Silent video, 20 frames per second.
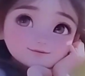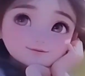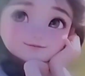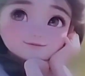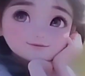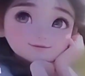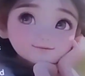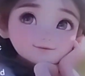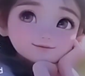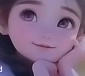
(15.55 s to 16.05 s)

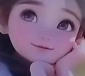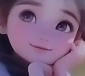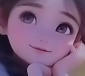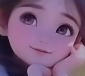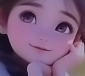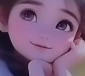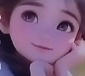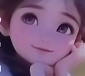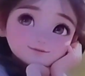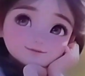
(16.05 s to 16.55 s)
So let's start
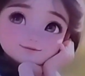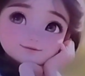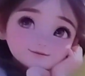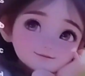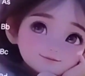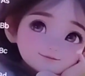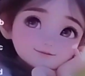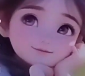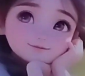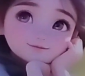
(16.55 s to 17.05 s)
with this video
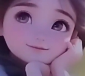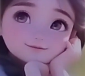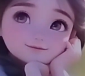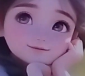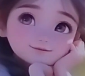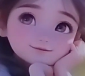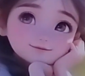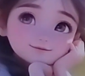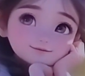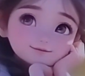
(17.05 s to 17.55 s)
how to set
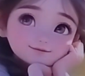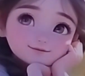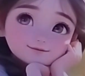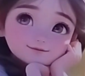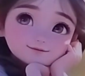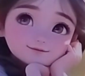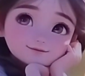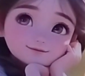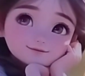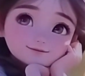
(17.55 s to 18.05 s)
your picture.
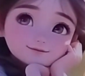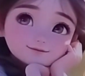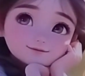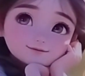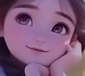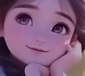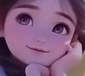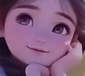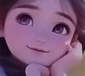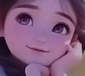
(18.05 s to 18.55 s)
So
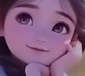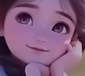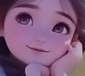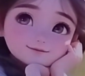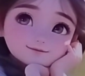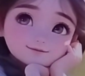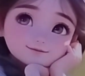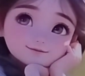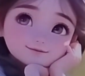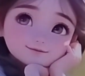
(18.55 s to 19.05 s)
let's
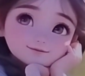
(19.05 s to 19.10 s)
start with this